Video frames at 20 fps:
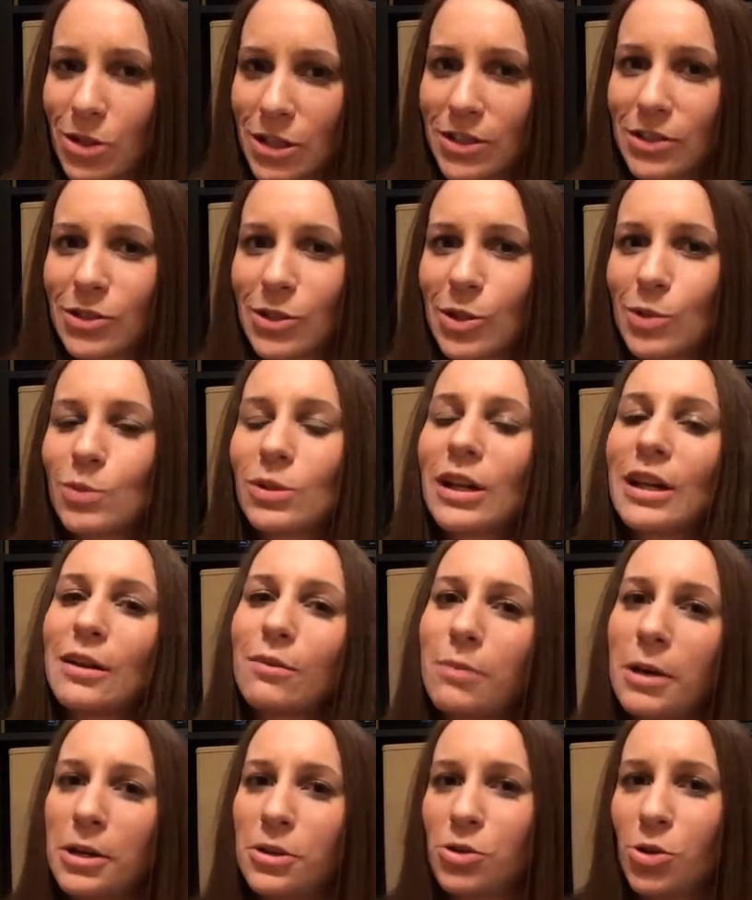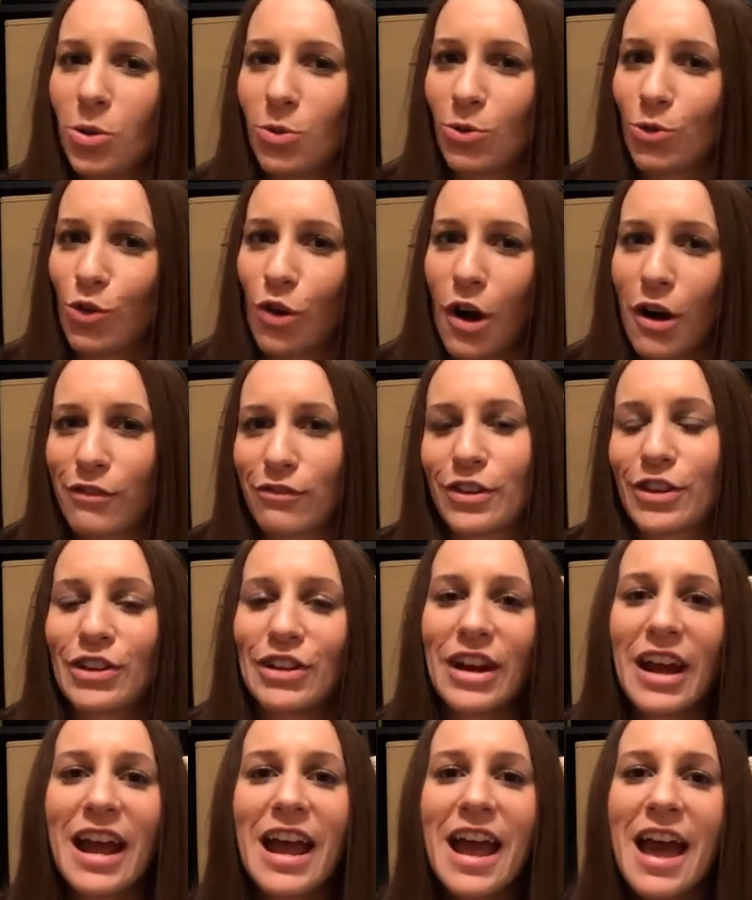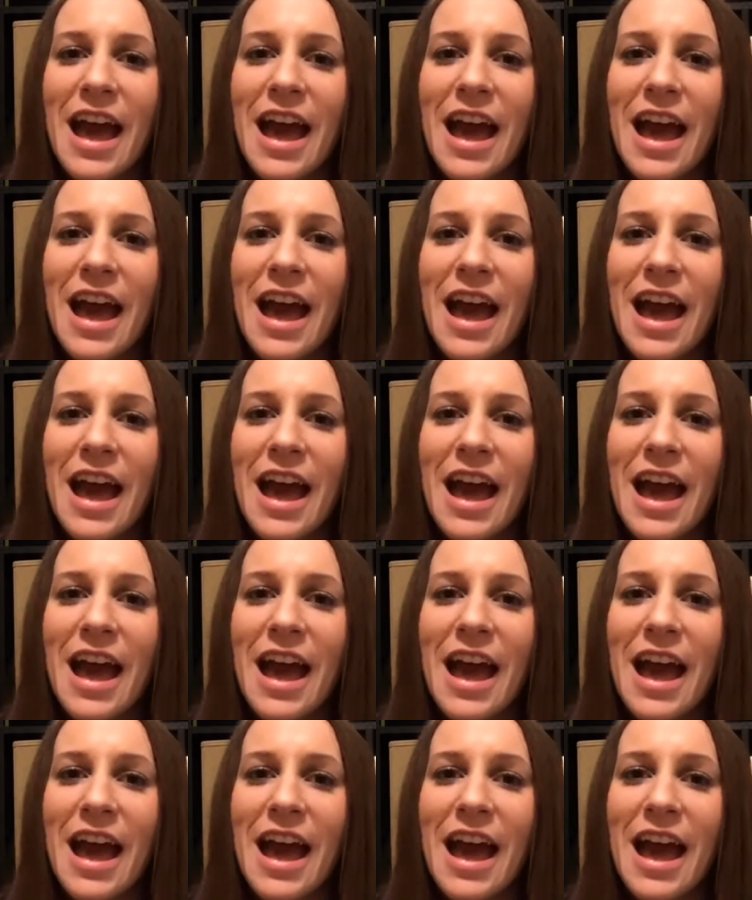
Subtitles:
Crystal, played by Joan Crawford.